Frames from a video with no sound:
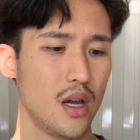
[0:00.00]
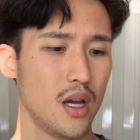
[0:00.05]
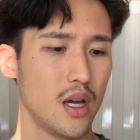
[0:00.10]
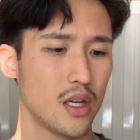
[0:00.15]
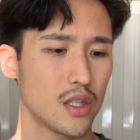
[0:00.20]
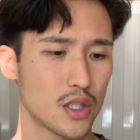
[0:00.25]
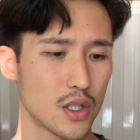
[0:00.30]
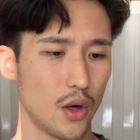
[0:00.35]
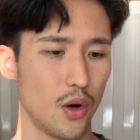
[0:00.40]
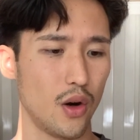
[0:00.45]

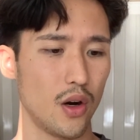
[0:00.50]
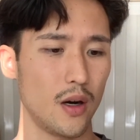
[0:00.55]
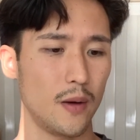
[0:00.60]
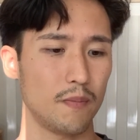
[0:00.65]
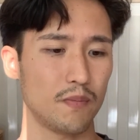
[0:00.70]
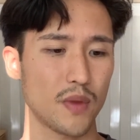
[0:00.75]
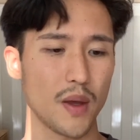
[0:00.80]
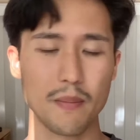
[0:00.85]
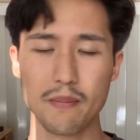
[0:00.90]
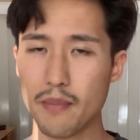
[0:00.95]
door, the
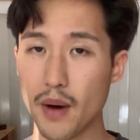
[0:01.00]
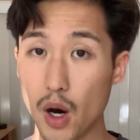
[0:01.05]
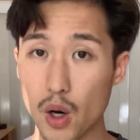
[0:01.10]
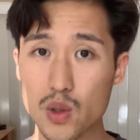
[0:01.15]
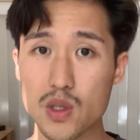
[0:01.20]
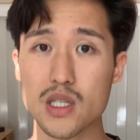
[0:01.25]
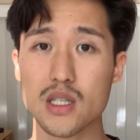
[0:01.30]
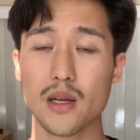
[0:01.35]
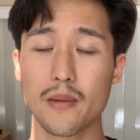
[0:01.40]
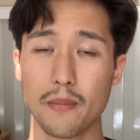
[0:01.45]
most
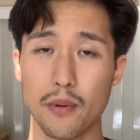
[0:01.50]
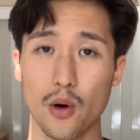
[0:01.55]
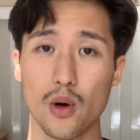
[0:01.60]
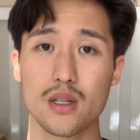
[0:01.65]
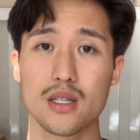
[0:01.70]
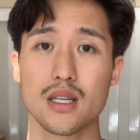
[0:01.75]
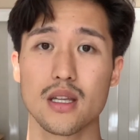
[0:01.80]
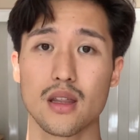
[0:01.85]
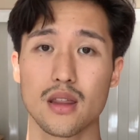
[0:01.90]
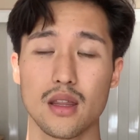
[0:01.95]

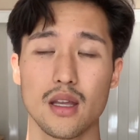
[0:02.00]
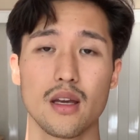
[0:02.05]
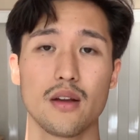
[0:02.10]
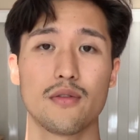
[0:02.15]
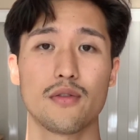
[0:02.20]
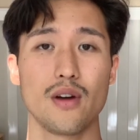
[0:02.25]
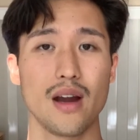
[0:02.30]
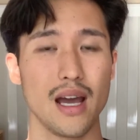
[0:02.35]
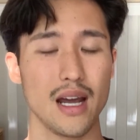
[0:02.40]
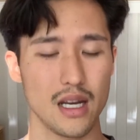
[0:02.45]
important thing for
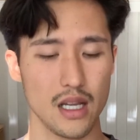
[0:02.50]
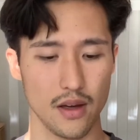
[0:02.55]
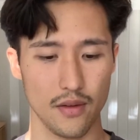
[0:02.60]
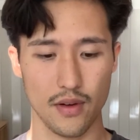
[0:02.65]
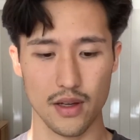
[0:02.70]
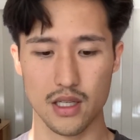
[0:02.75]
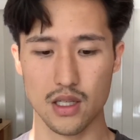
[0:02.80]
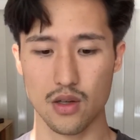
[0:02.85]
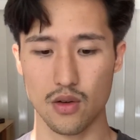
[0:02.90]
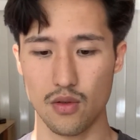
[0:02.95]
any of us
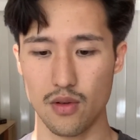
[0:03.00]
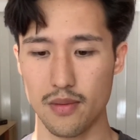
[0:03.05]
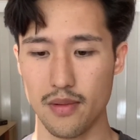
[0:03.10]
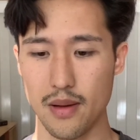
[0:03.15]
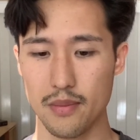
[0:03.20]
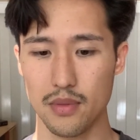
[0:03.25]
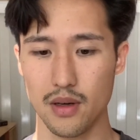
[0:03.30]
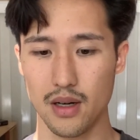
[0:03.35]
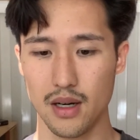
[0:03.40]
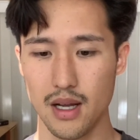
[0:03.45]
to
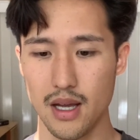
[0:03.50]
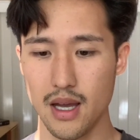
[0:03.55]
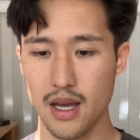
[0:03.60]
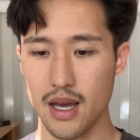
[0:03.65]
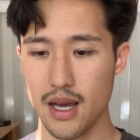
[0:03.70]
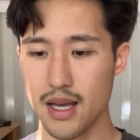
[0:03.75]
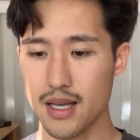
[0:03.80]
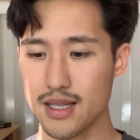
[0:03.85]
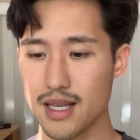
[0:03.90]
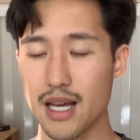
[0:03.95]
remember
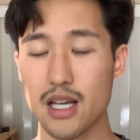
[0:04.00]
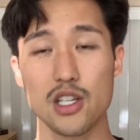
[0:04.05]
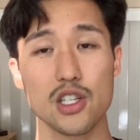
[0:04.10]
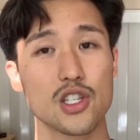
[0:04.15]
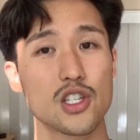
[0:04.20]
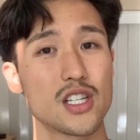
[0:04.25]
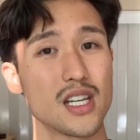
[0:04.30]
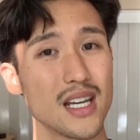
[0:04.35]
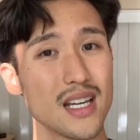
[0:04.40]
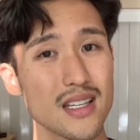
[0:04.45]
is that
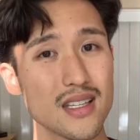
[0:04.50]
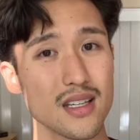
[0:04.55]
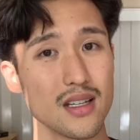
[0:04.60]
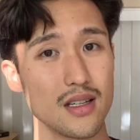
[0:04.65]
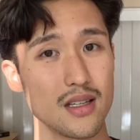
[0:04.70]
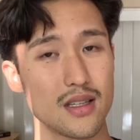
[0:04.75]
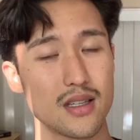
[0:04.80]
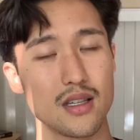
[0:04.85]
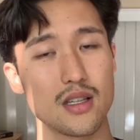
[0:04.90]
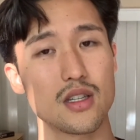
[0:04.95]
Jesus
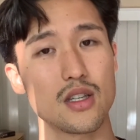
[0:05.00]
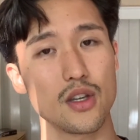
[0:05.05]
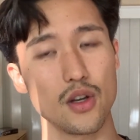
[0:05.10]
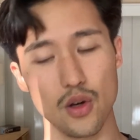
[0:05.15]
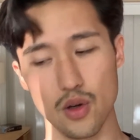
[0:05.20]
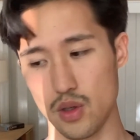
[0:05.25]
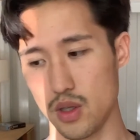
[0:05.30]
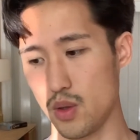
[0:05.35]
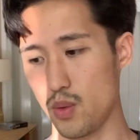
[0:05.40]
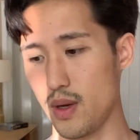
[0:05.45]
is the
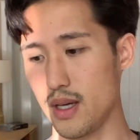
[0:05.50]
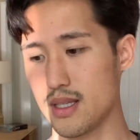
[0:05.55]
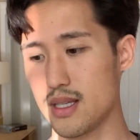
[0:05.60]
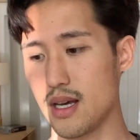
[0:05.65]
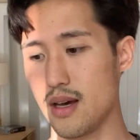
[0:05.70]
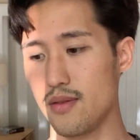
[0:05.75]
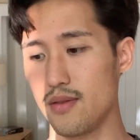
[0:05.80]
only way to heaven.